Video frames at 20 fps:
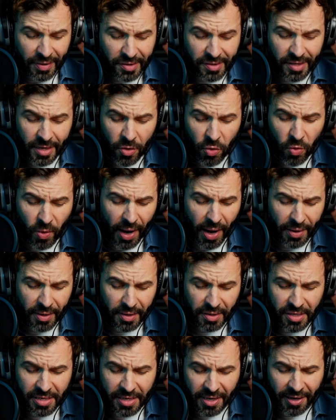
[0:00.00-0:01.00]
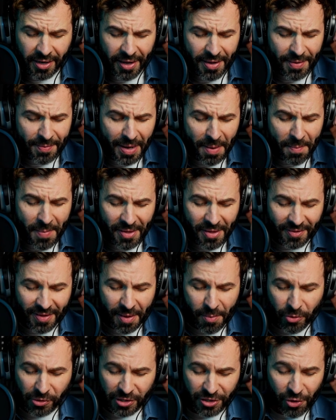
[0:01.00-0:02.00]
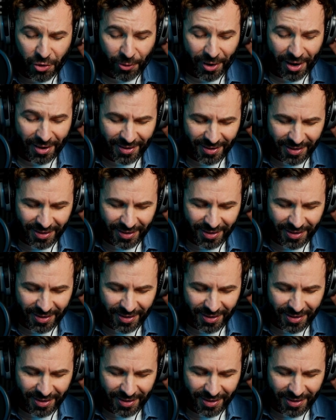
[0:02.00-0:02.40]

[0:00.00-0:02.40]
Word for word: Script integrity can be held together more.